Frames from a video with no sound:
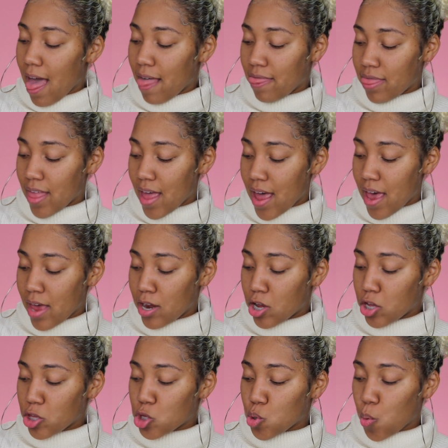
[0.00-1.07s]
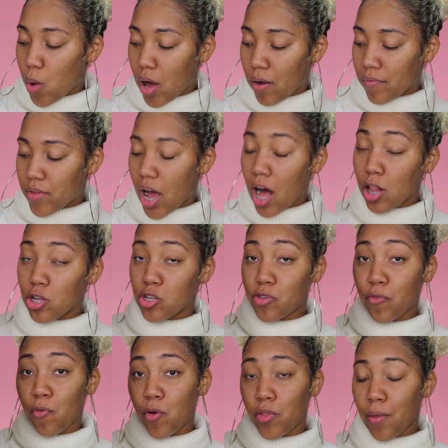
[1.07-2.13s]
and then $12
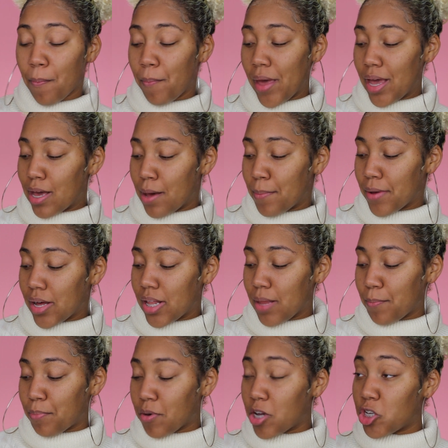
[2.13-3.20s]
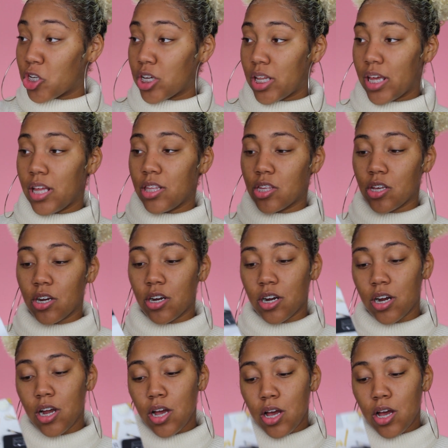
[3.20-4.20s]
for the makeup brush cleanser.